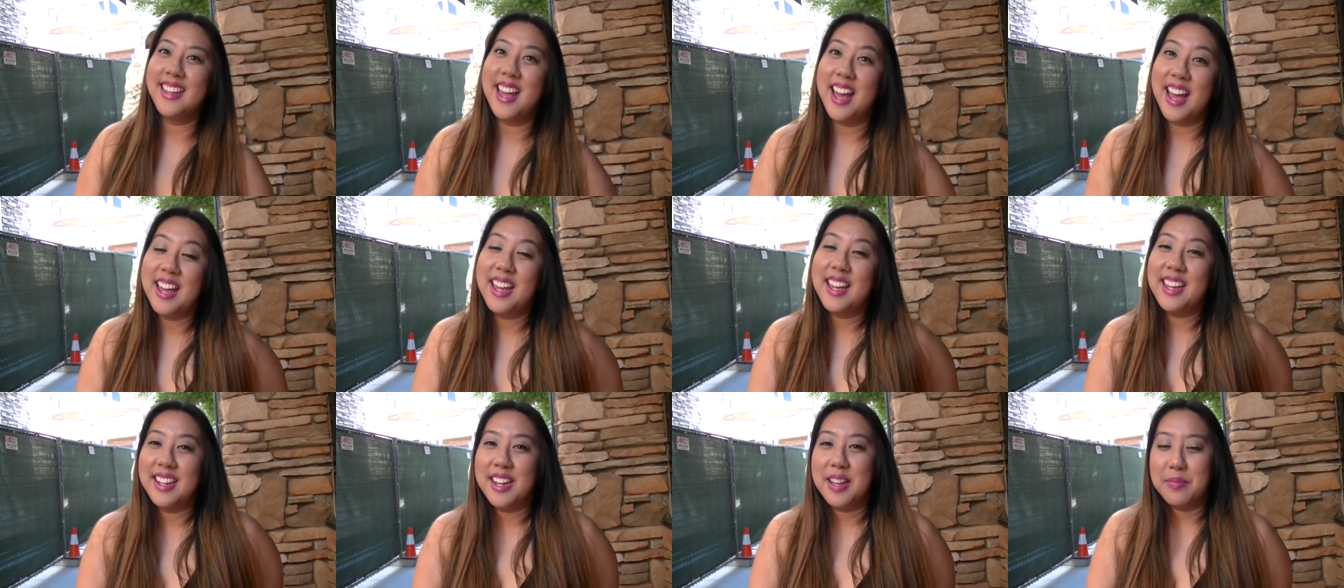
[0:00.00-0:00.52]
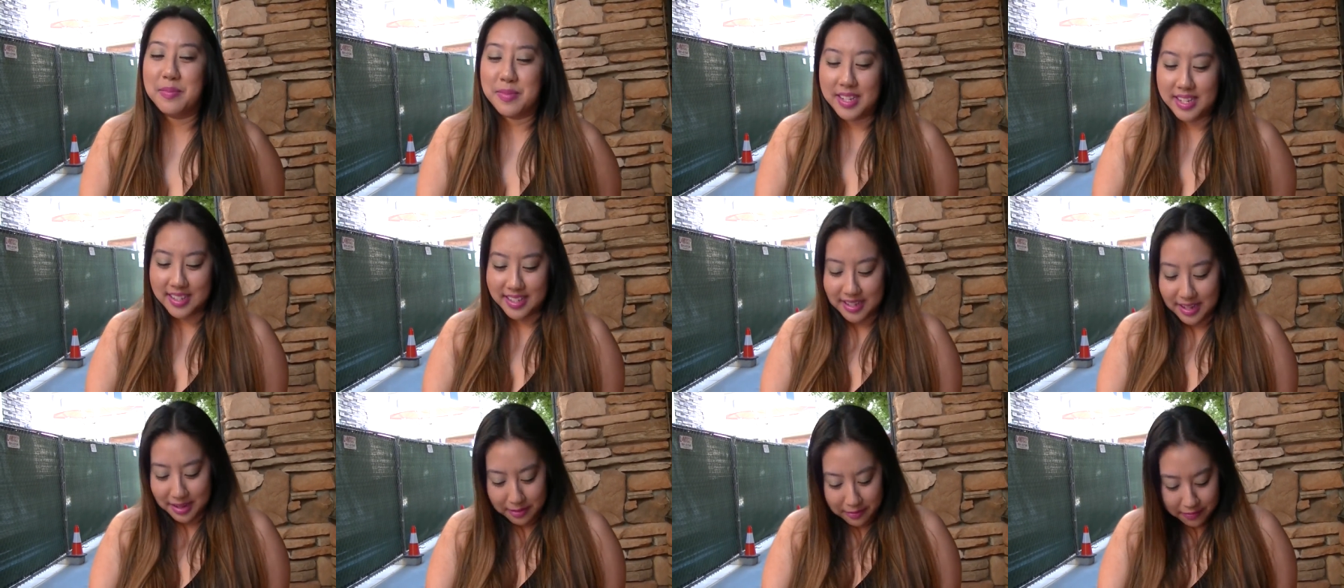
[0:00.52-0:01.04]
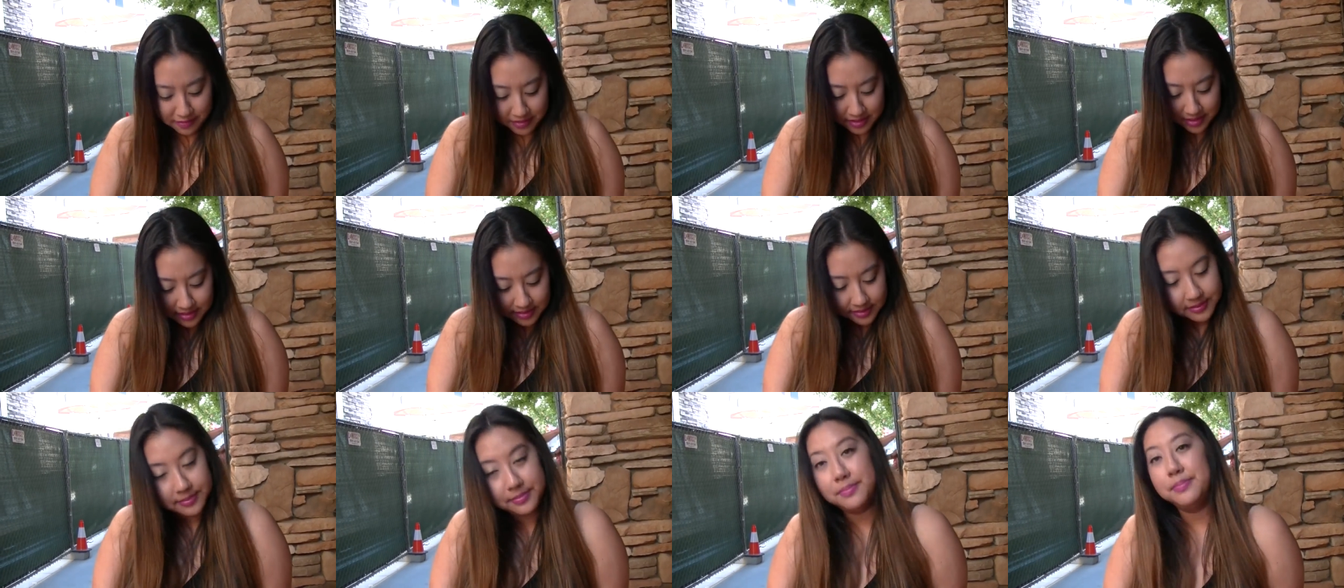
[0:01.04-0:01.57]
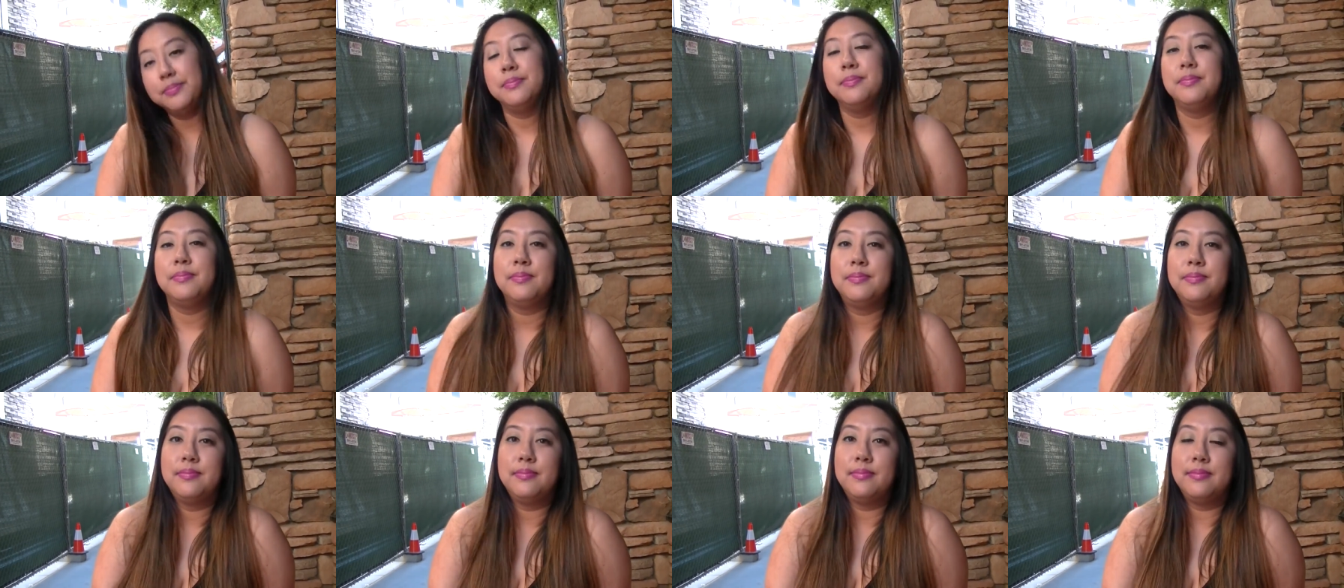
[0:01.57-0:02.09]
so yeah, we're gonna have to do some new videos
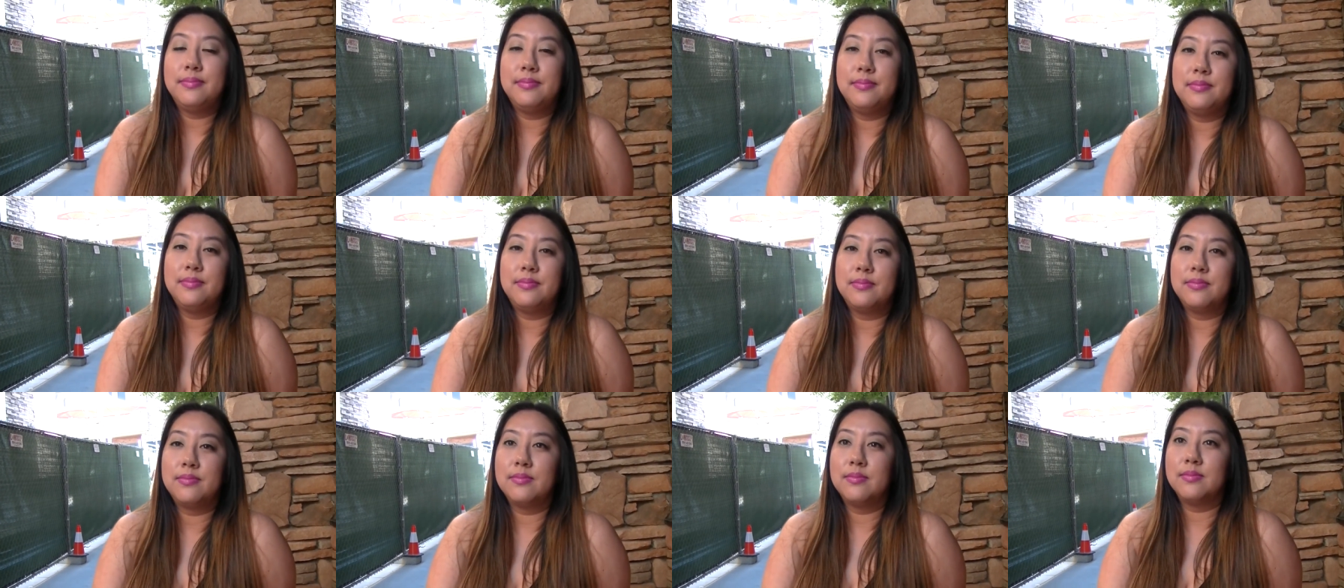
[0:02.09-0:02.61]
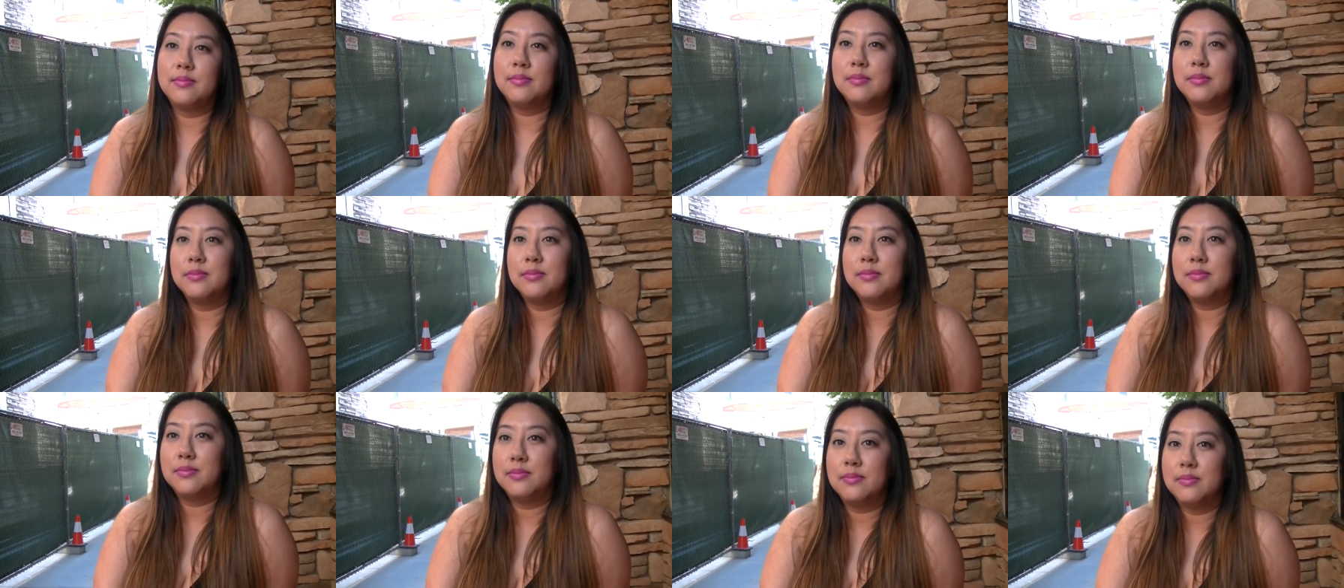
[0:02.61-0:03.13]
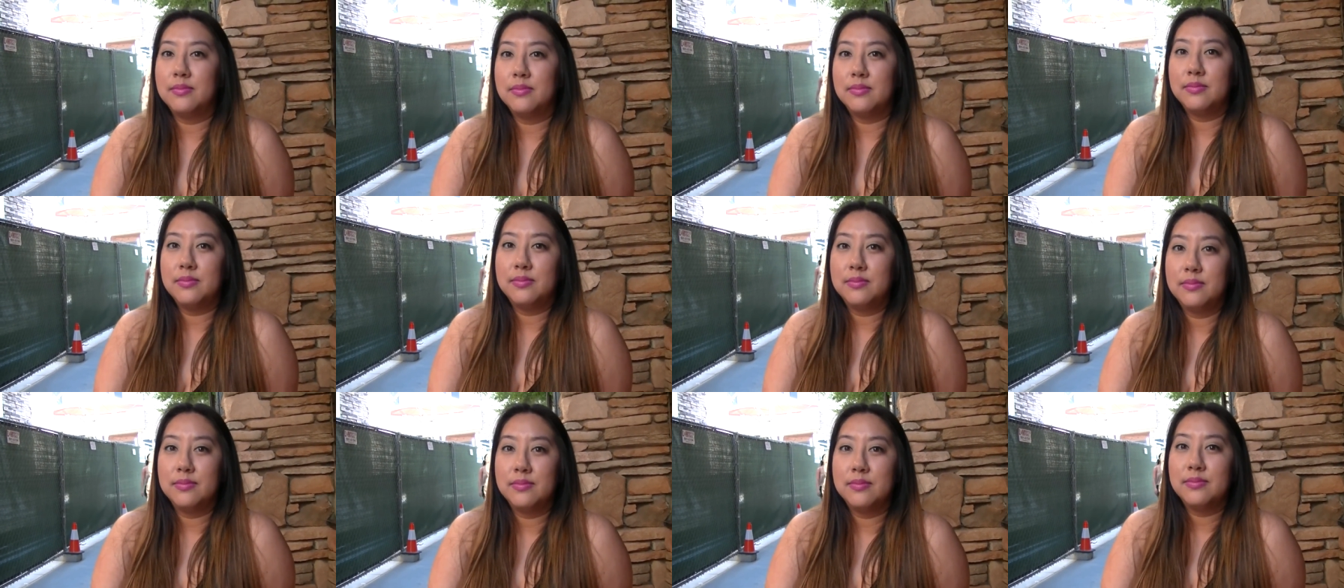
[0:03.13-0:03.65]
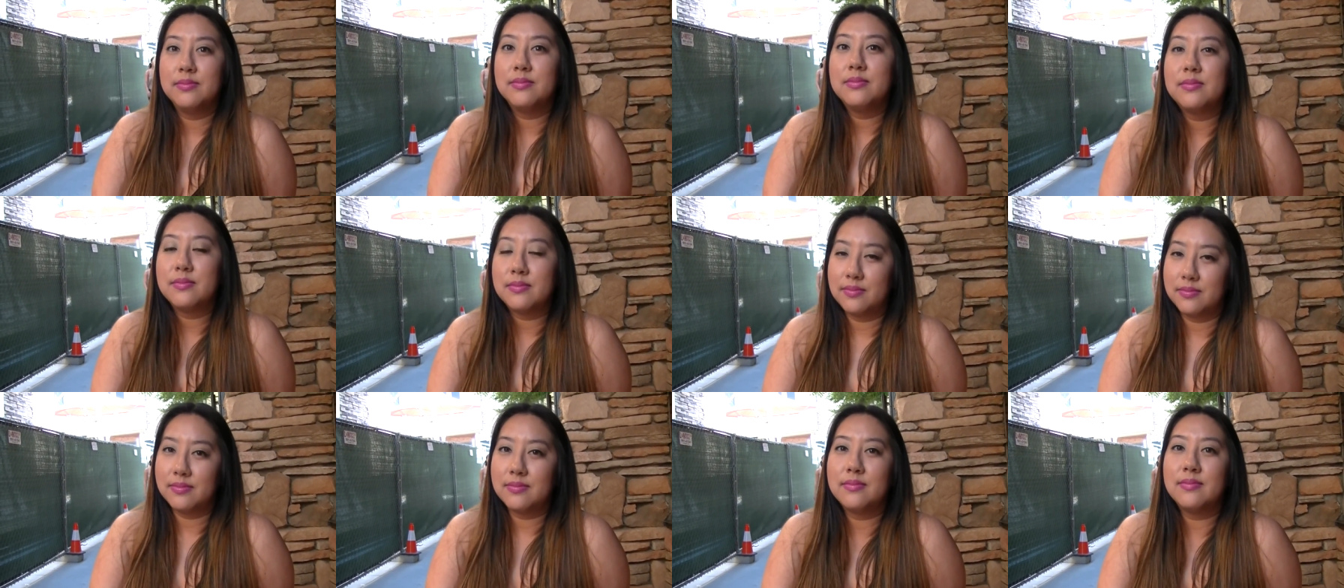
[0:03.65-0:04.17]
soon, and G is gonna do a
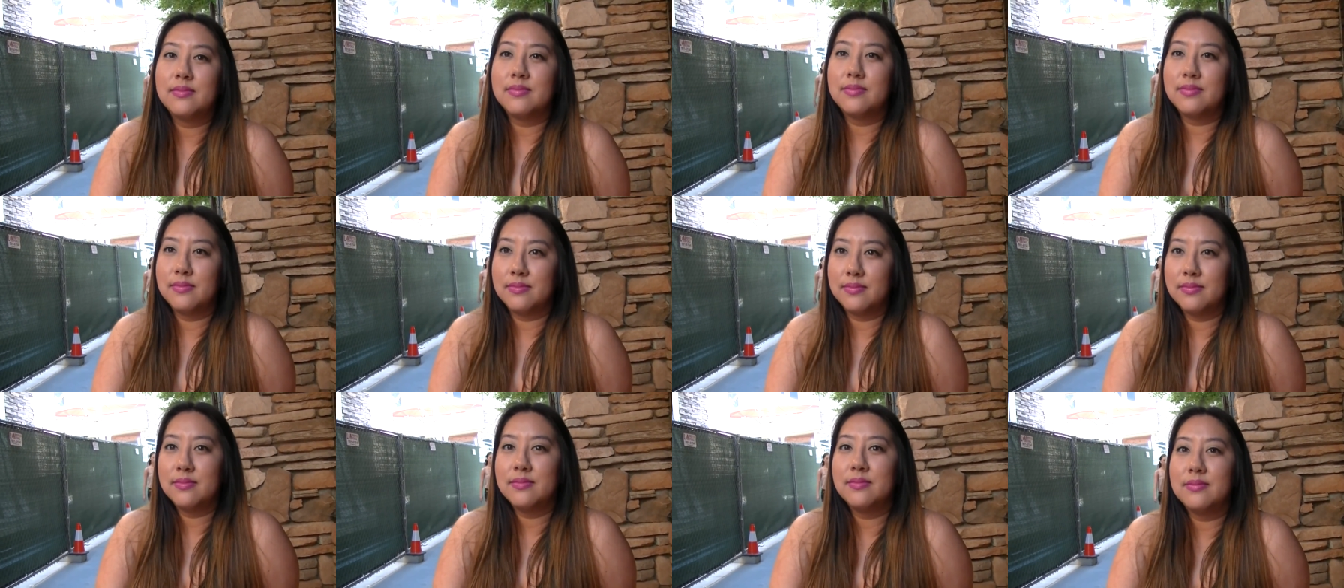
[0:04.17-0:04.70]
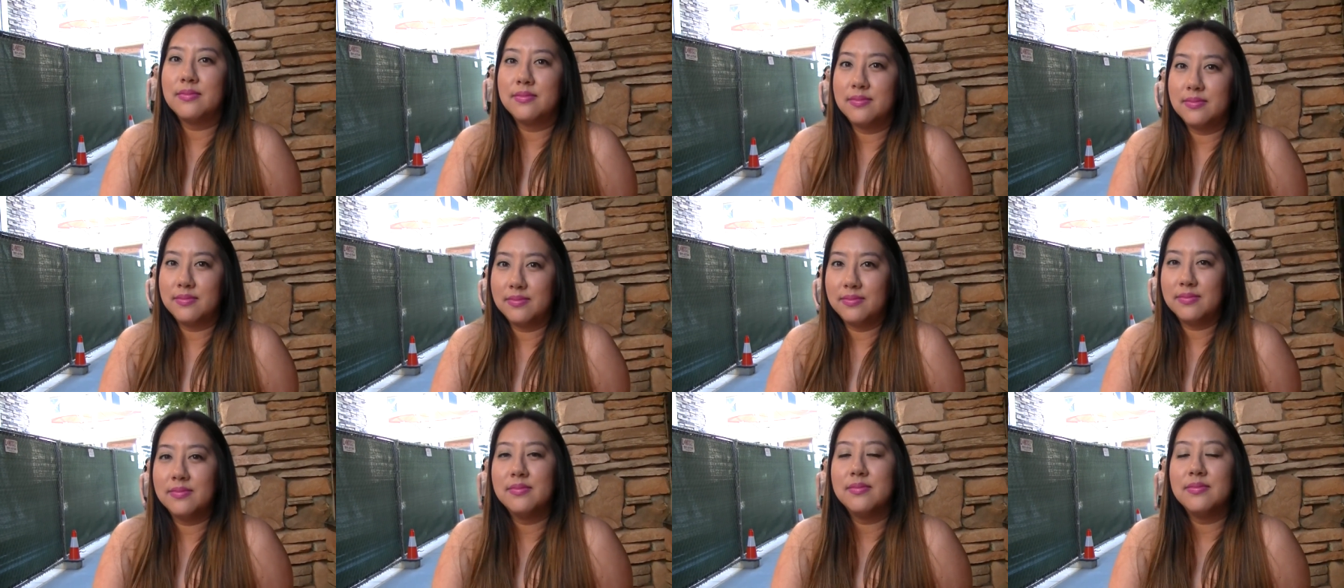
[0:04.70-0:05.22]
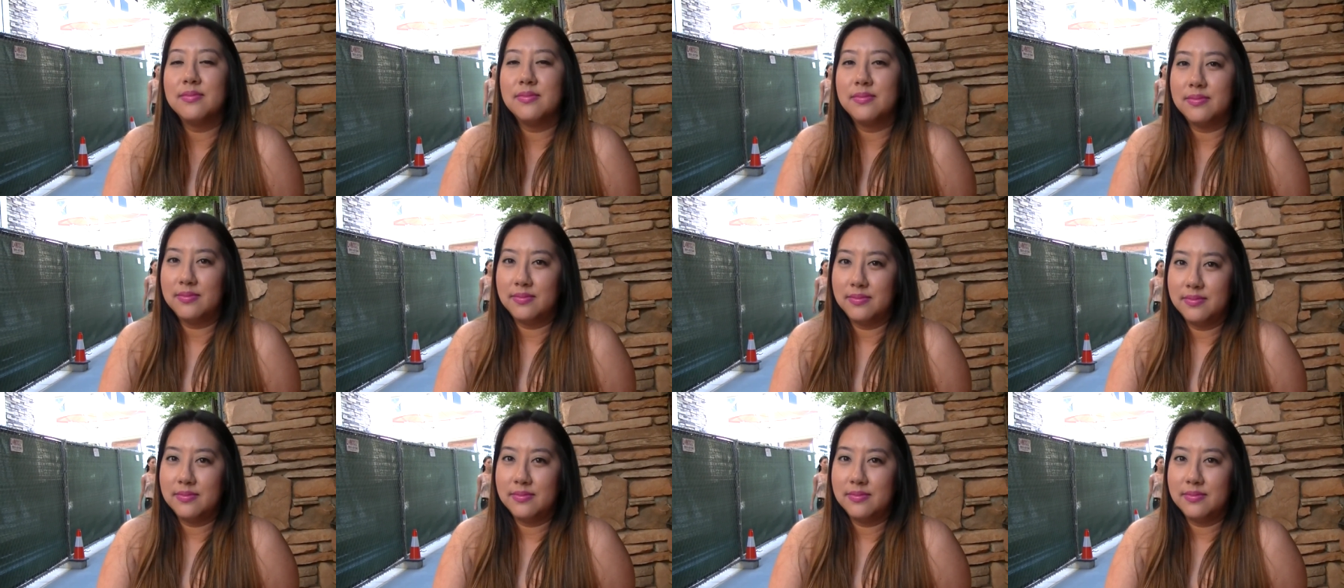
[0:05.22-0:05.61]
demo of Granny takes a dip.